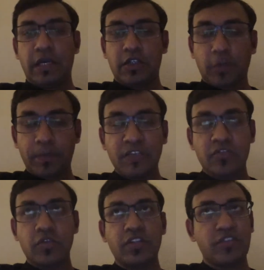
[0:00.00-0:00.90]
topics
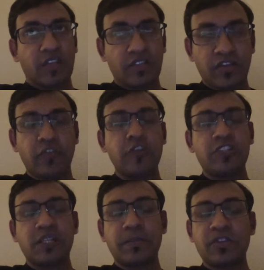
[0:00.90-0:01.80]
to discuss in
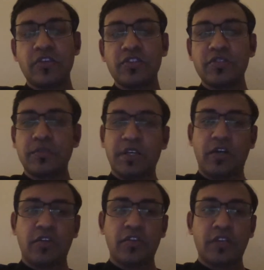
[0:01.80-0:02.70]
future episodes,
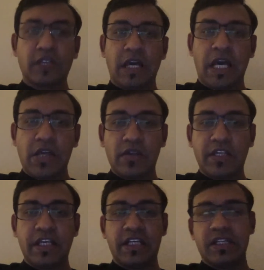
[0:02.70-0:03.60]
because I will
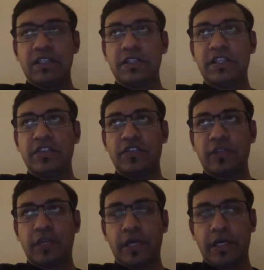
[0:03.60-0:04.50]
gear this
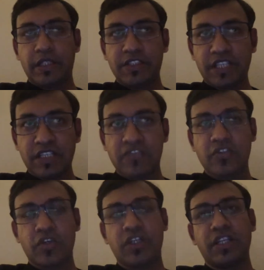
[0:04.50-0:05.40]
channel's
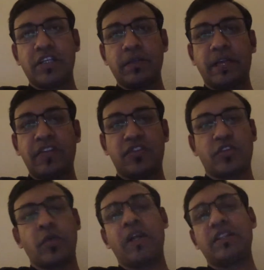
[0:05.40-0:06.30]
content based on
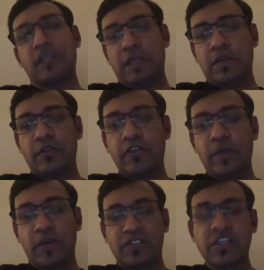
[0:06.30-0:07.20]
what the
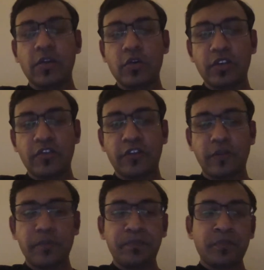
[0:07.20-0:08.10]
viewers are looking for.
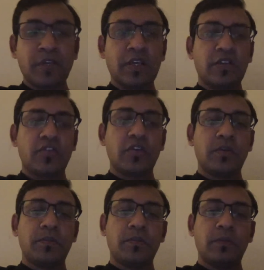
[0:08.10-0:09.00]

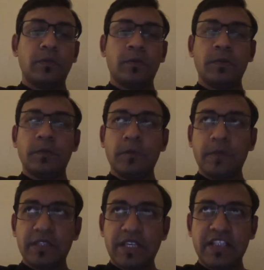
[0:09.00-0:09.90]
So
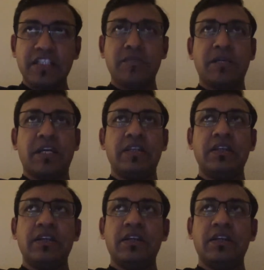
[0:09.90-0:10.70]
with that in mind,